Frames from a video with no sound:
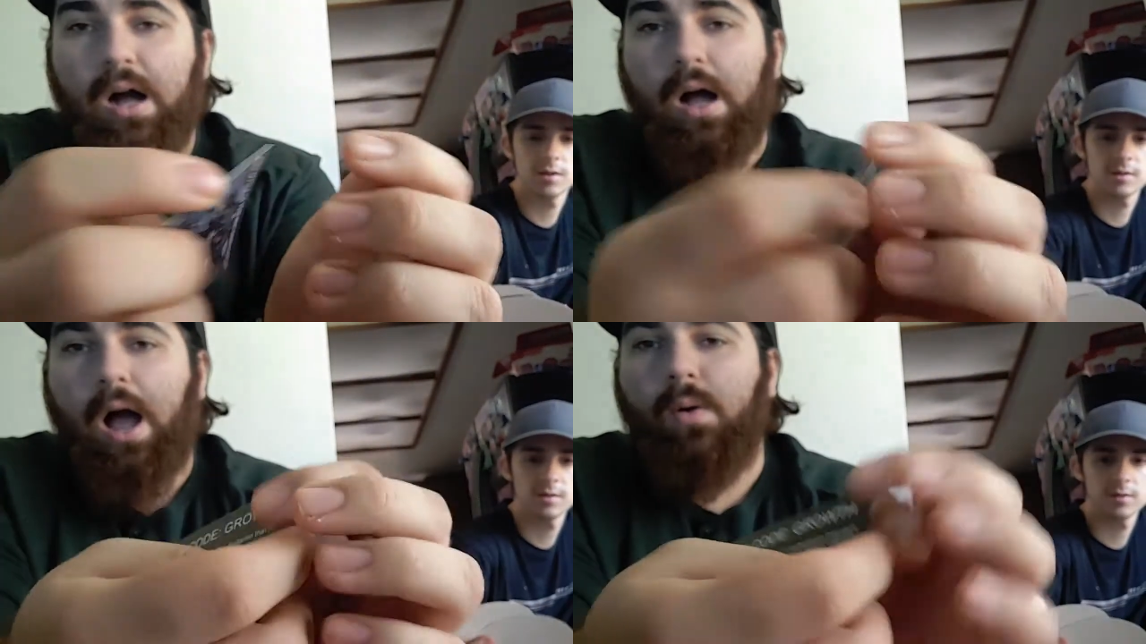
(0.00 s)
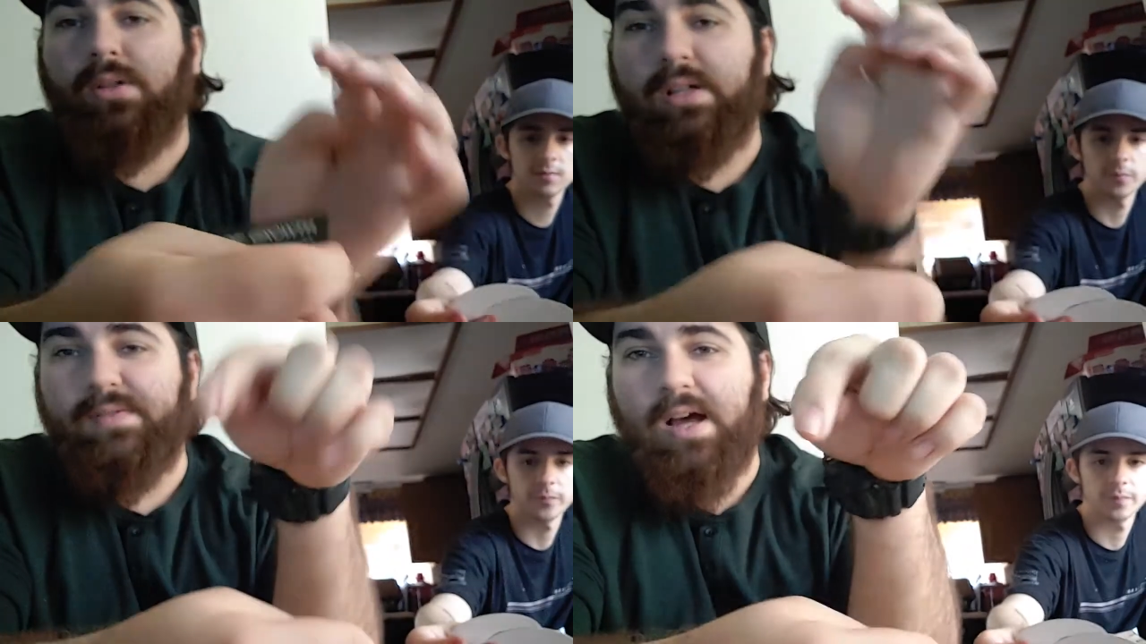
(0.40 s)
Speaker 1: I
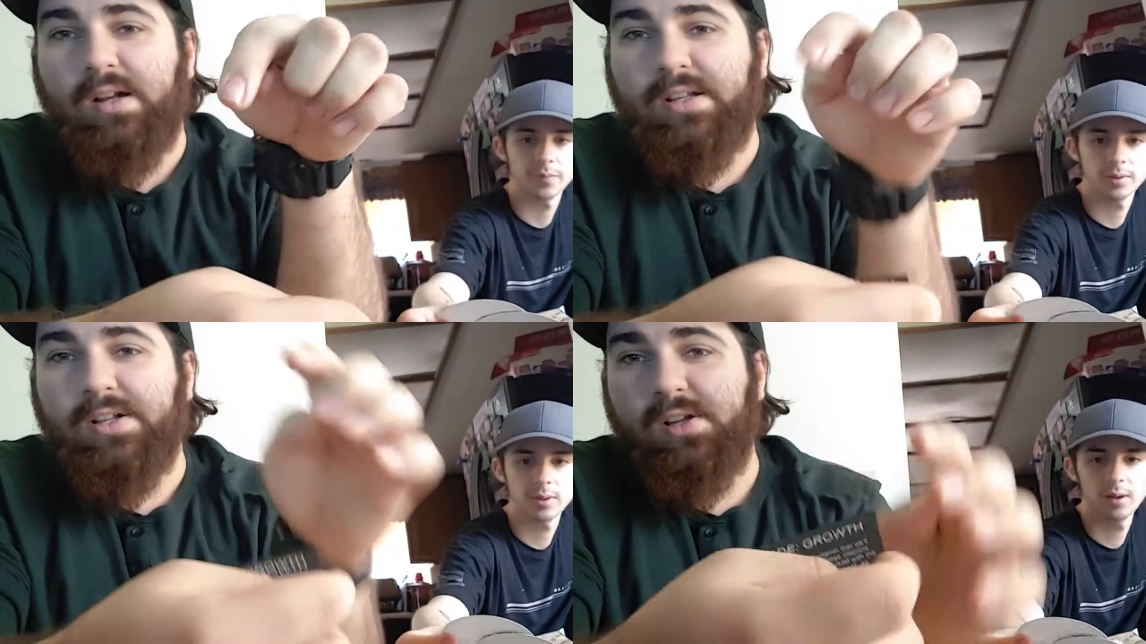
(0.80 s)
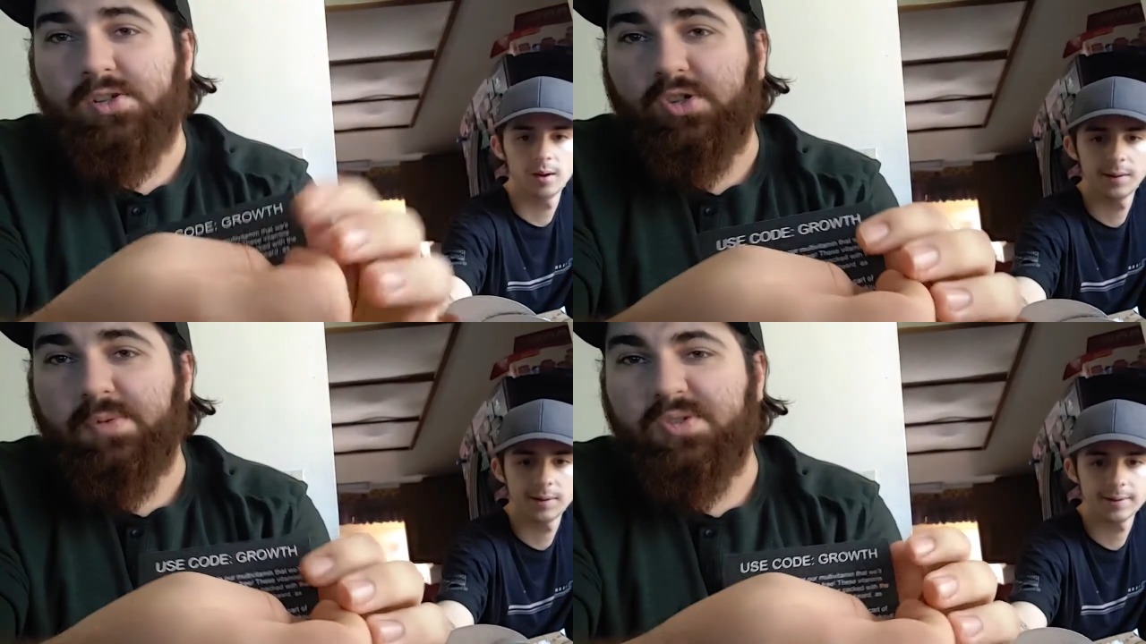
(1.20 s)
will leave down in the
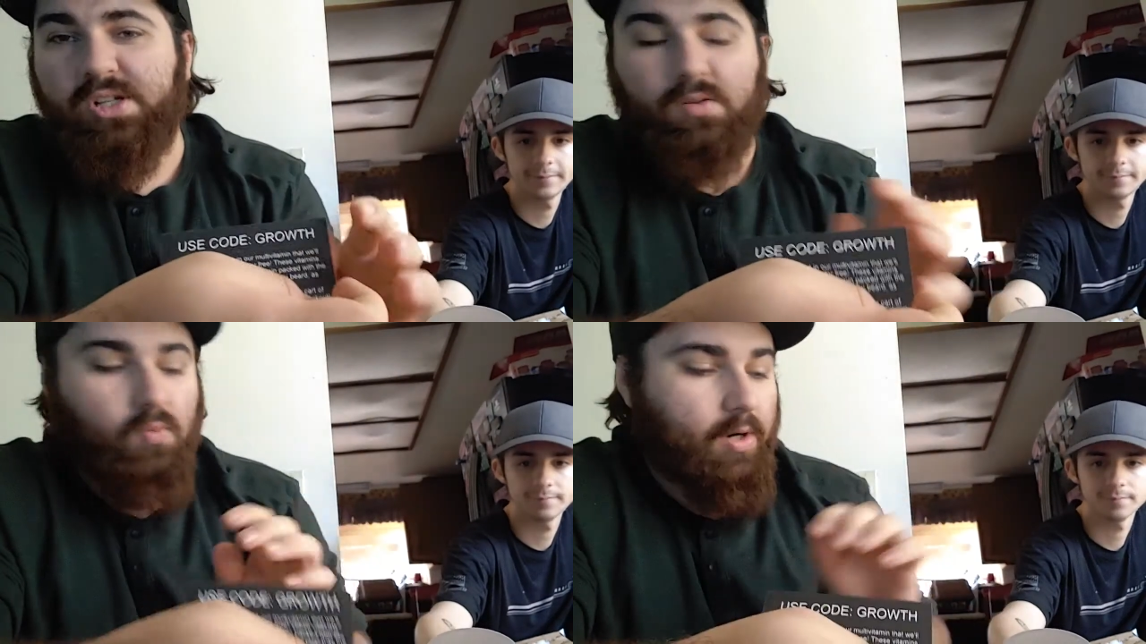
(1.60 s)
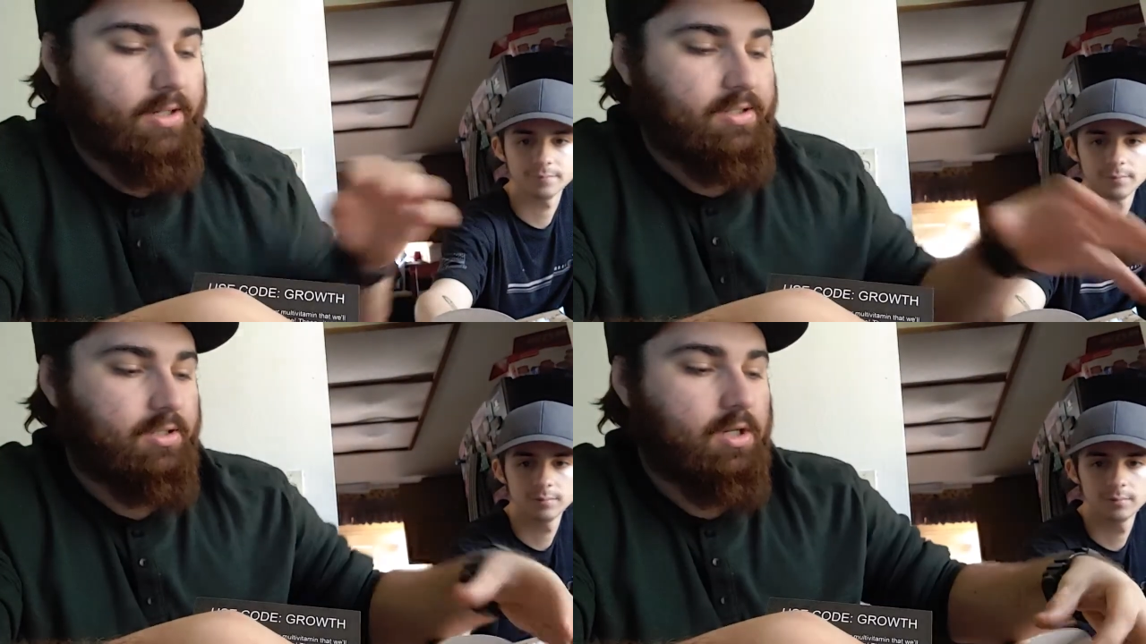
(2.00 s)
description
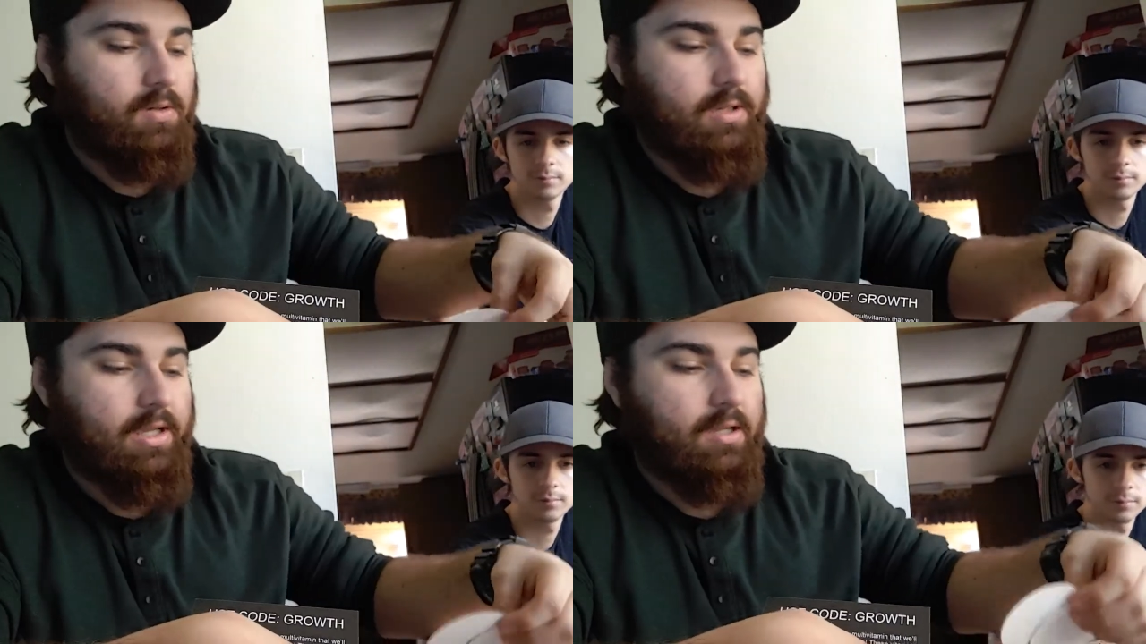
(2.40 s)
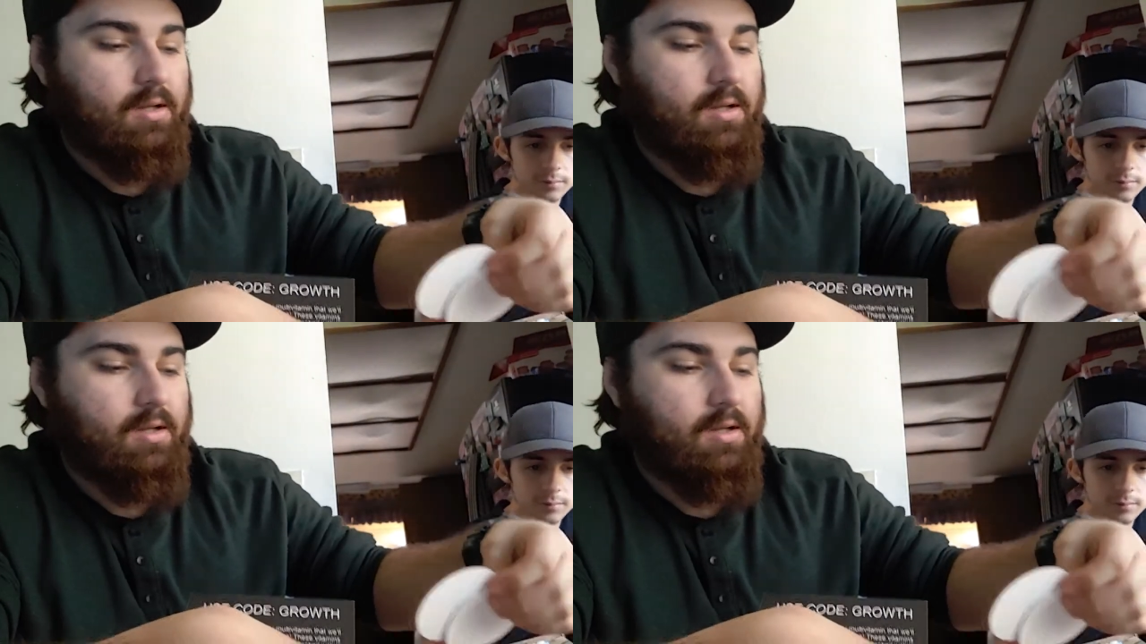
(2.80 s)
where to go get